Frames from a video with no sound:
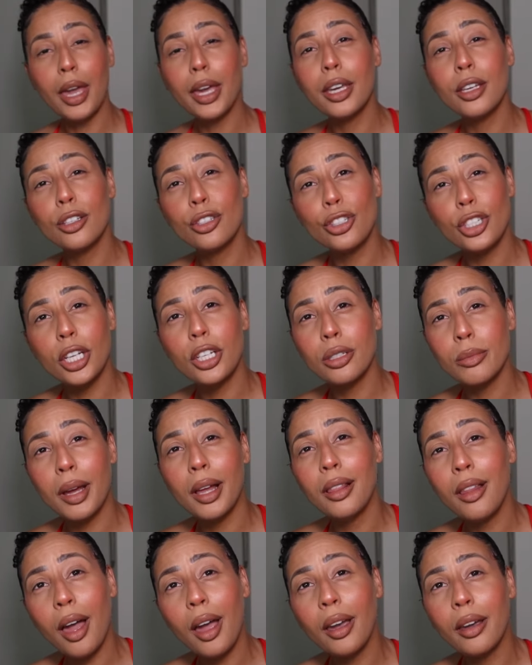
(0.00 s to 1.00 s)
It has changed
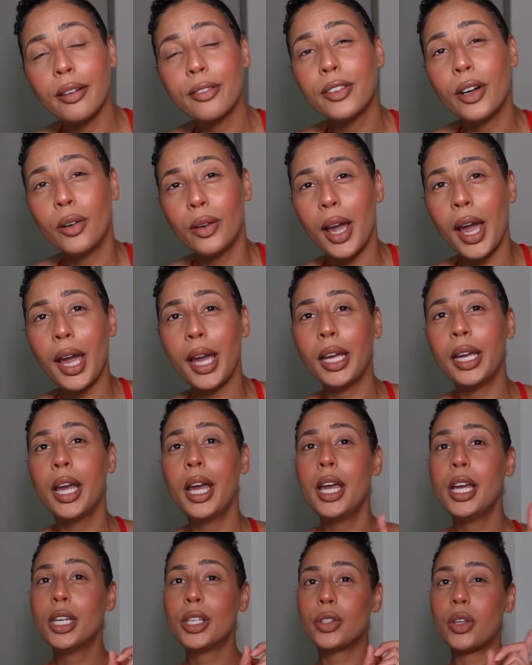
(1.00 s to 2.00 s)
my life, okay?
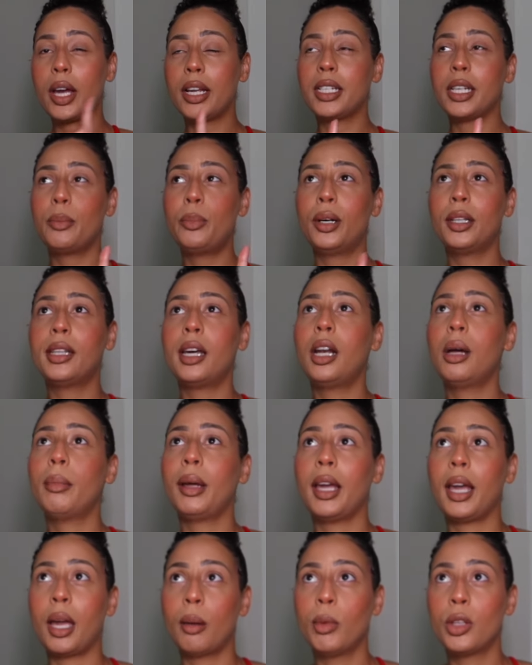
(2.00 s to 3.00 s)
So I did put that on
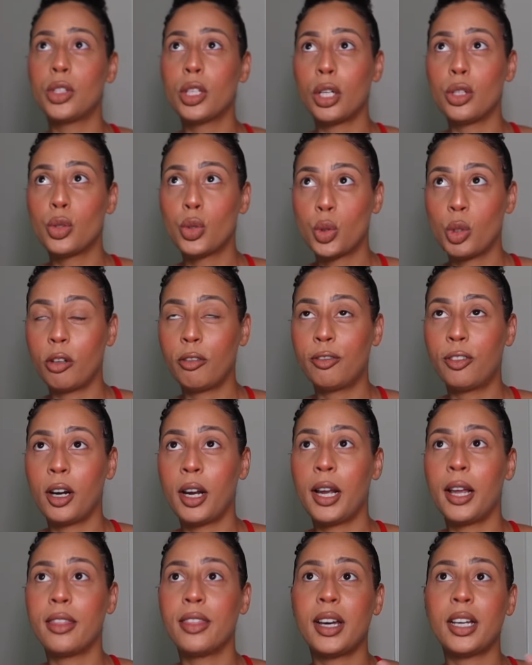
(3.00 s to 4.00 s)
my Amazon
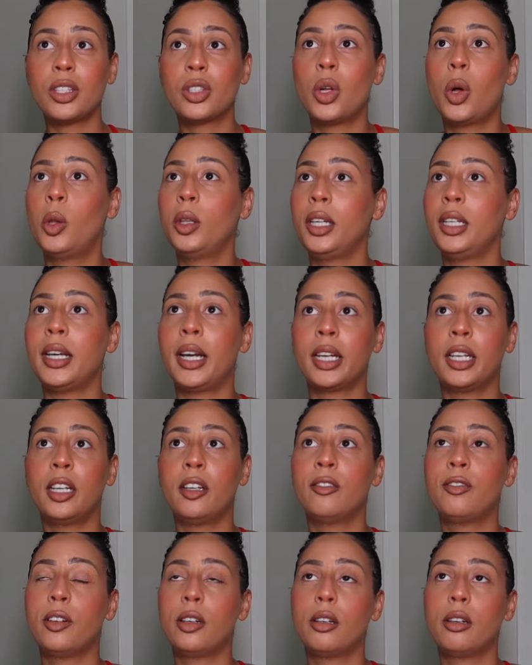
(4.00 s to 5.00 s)
storefront. That's the only
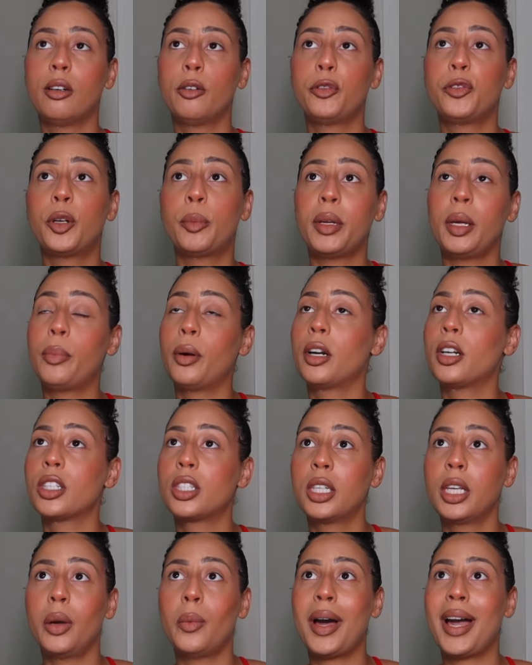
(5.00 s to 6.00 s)
negative for me
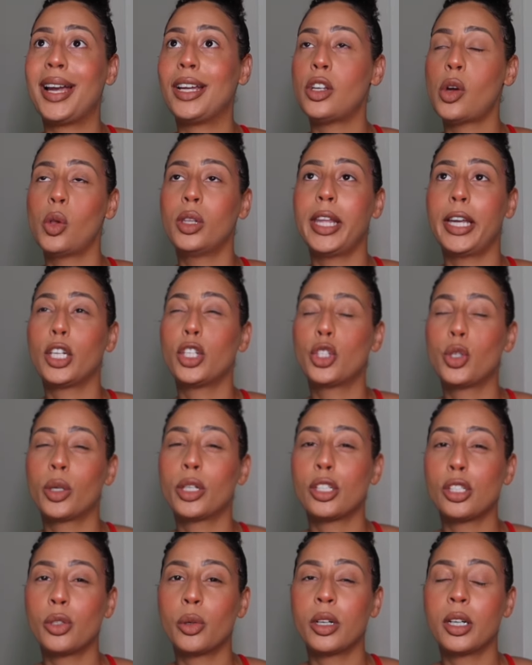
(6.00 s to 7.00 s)
personally why I don't like
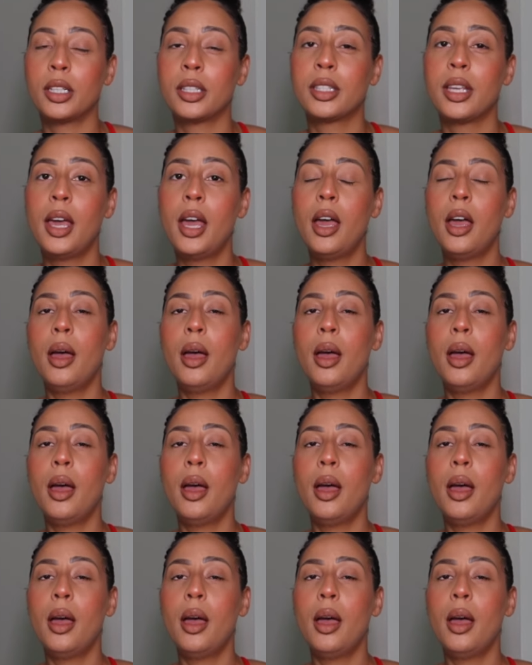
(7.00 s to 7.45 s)
short shorts.